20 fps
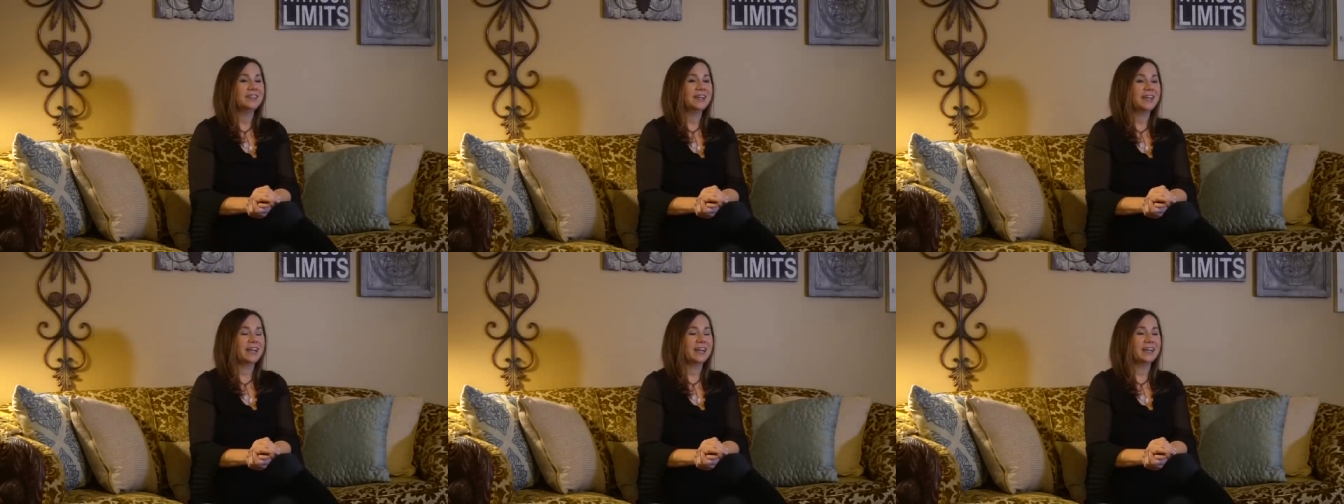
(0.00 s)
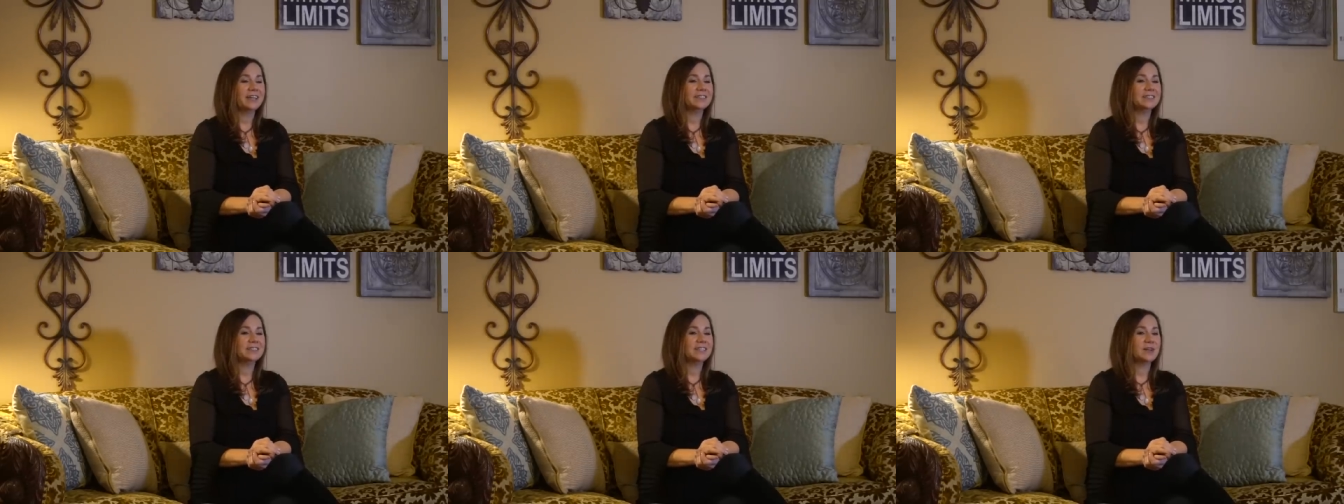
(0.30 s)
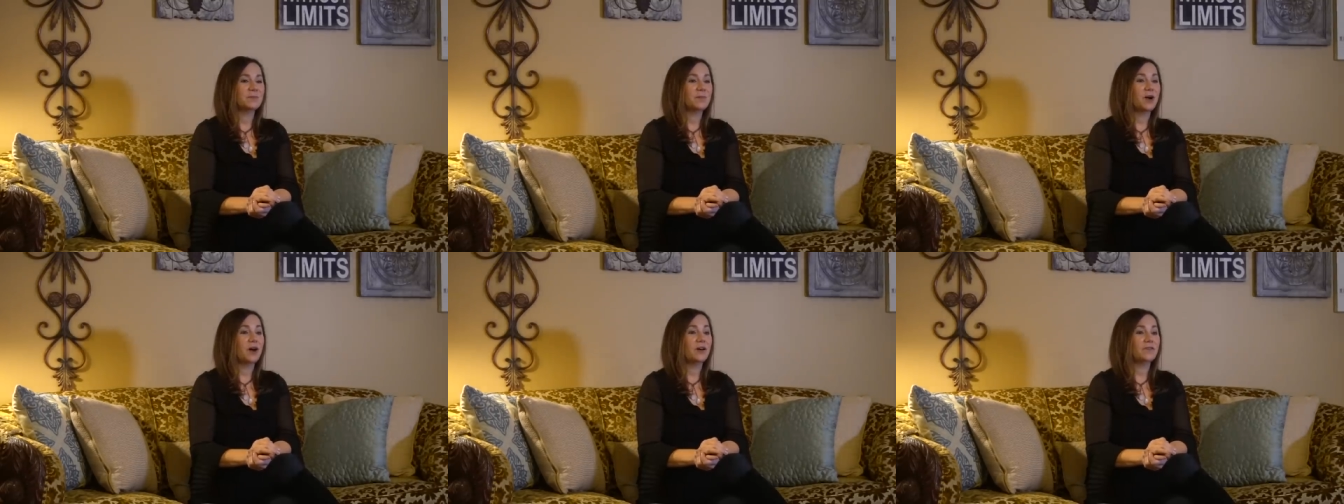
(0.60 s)
And
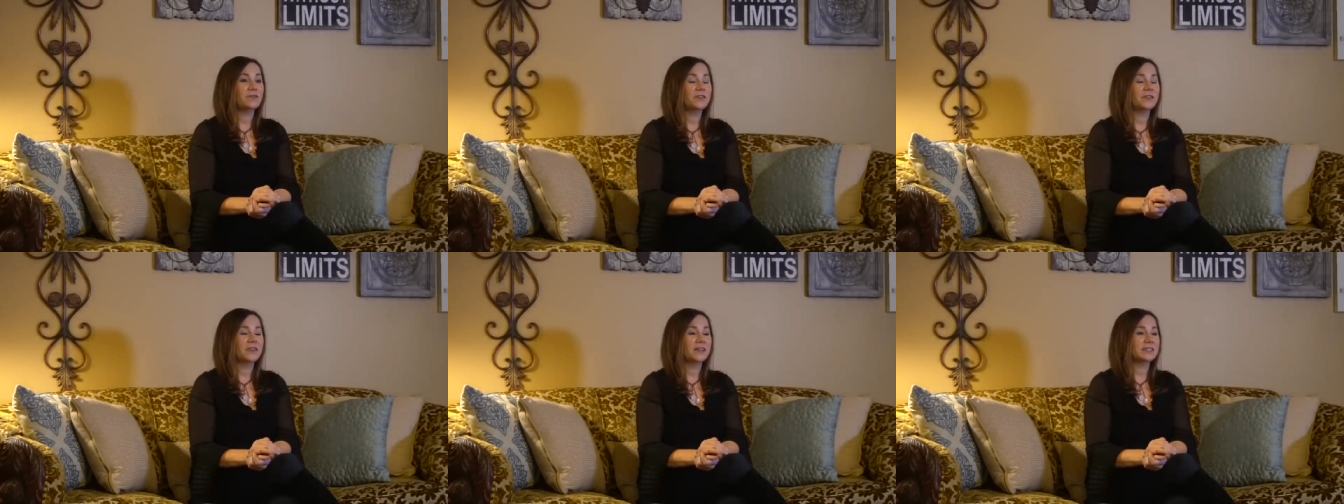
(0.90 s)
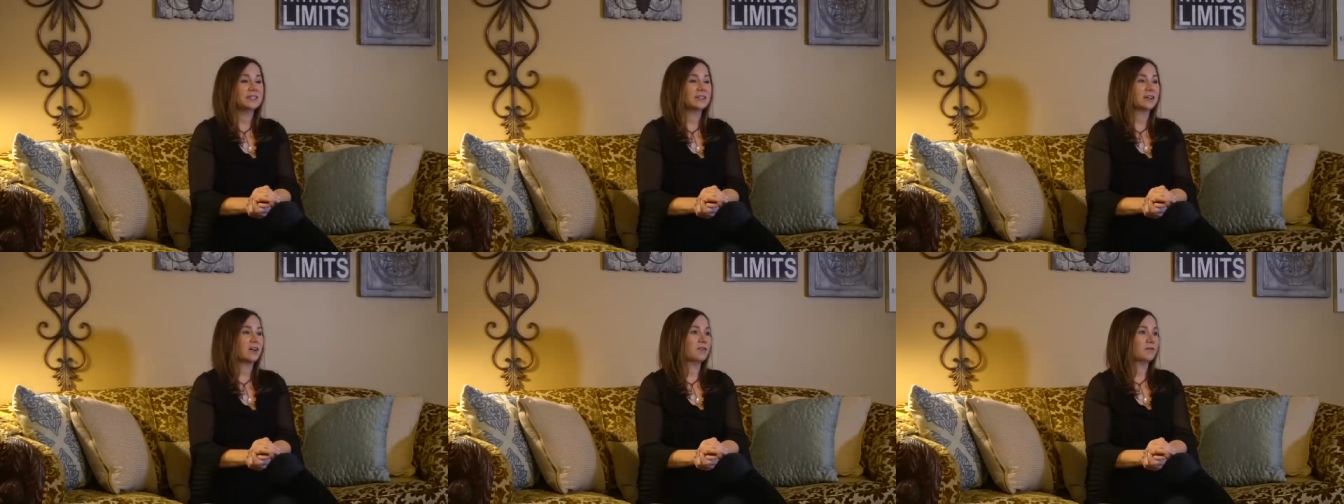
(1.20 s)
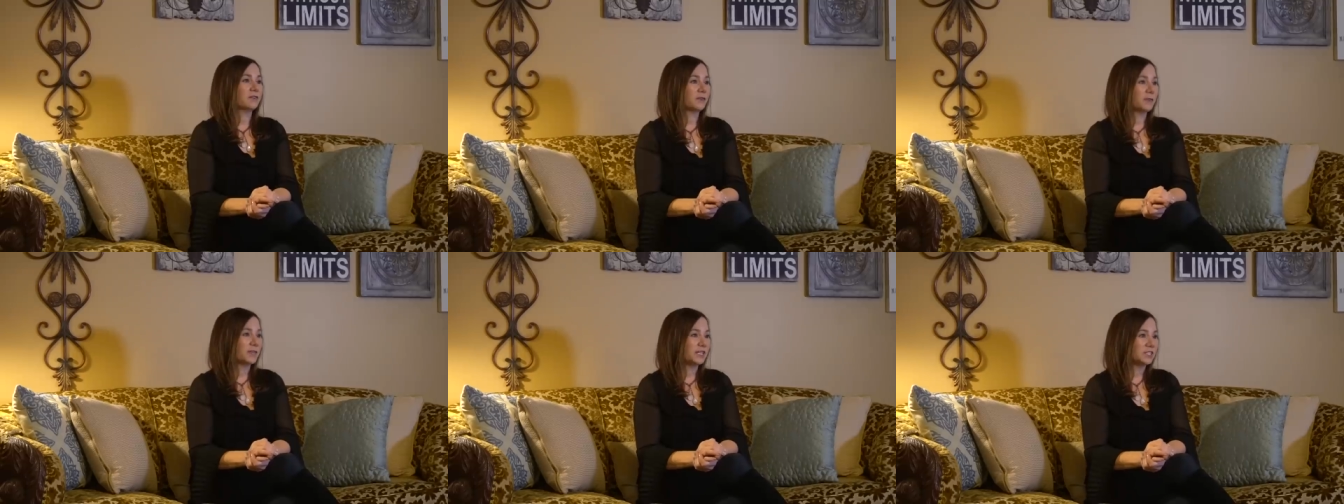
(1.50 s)
um, often that's a
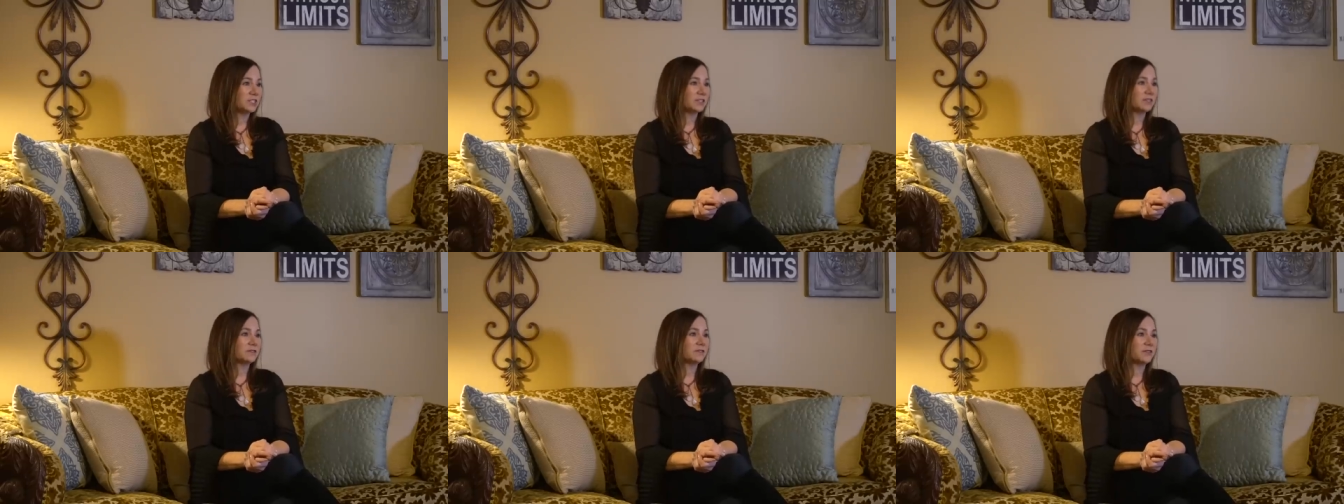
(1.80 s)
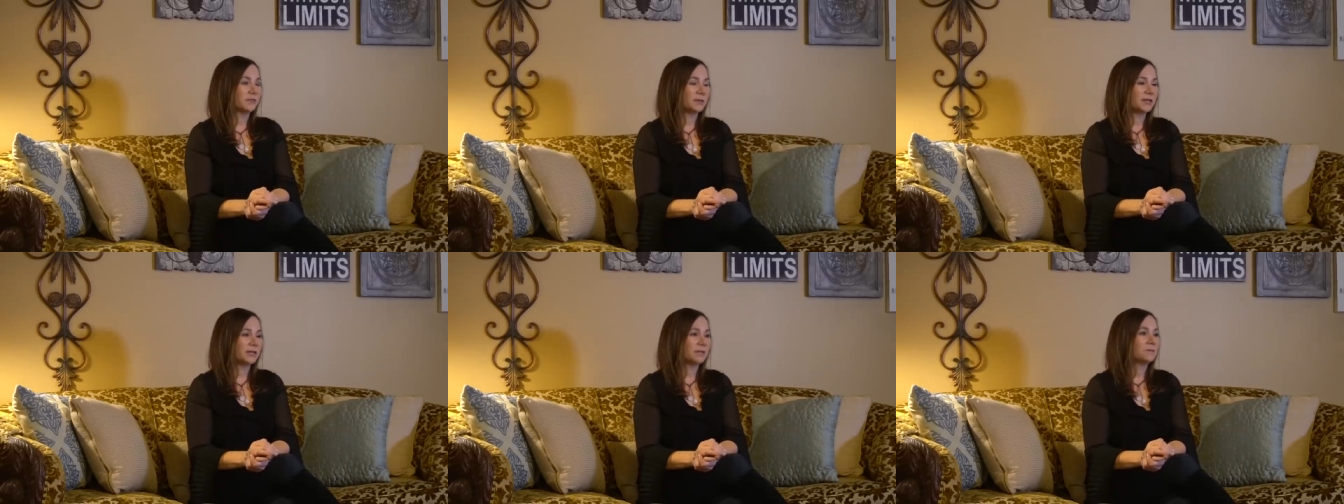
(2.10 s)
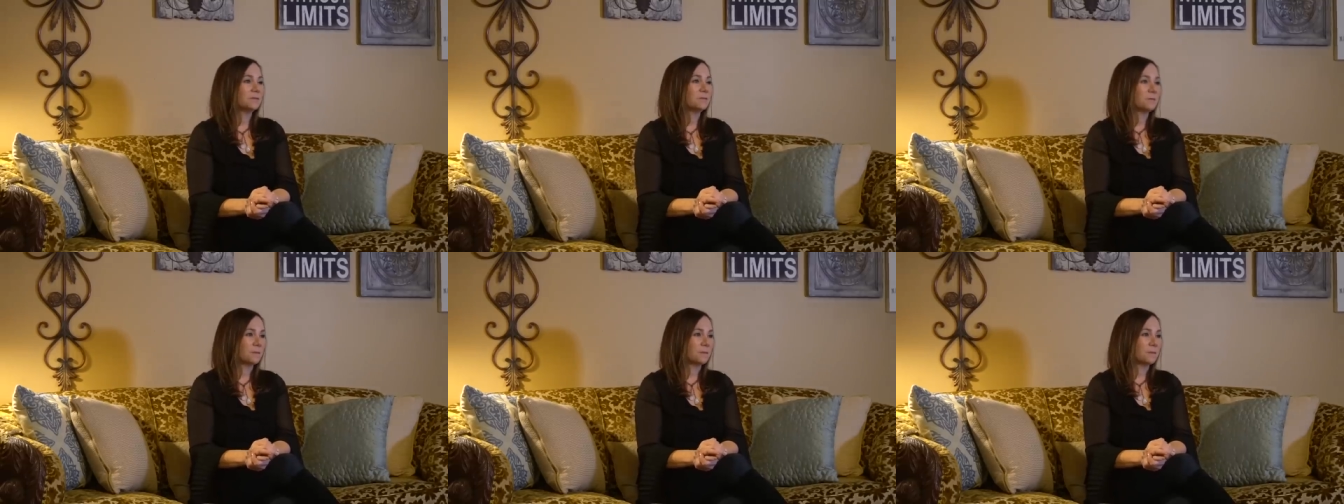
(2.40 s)
confirmation for me.